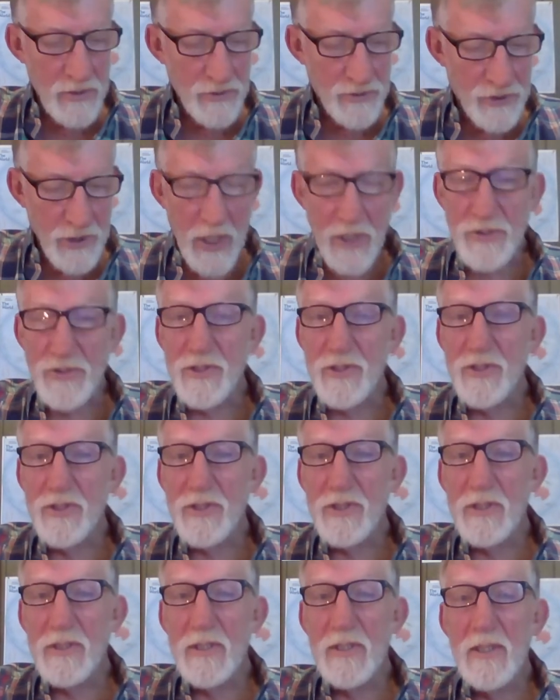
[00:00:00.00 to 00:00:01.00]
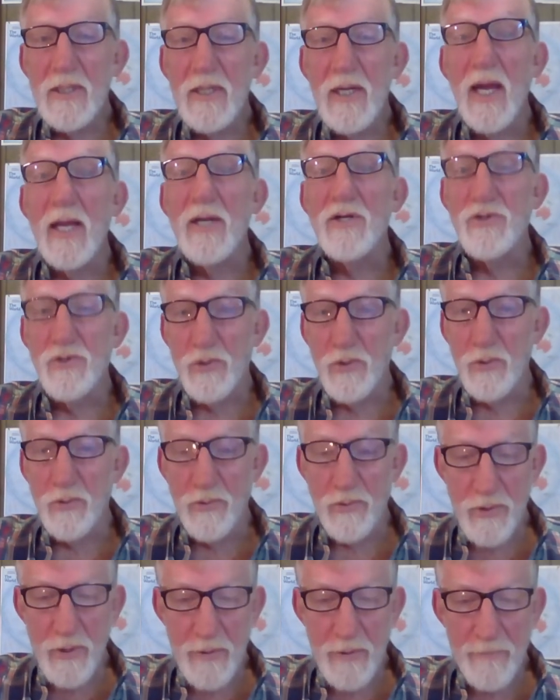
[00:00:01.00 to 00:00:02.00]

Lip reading: justice, and truth.